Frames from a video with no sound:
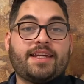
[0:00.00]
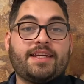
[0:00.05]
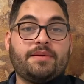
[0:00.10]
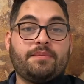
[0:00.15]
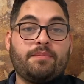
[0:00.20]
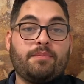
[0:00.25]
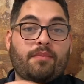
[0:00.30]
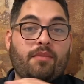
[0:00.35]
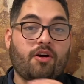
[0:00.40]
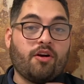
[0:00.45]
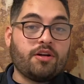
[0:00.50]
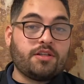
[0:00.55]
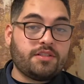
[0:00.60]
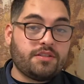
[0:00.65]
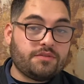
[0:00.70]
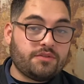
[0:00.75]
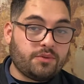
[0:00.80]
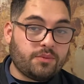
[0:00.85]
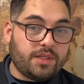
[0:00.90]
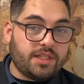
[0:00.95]
in March
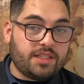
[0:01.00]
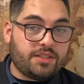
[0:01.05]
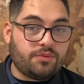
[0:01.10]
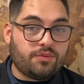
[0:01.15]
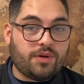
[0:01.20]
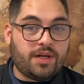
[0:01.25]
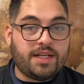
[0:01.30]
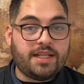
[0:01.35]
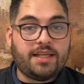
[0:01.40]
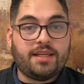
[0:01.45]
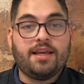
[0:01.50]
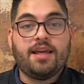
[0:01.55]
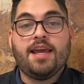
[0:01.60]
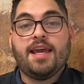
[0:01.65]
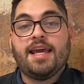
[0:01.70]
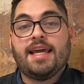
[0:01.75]
of 2020,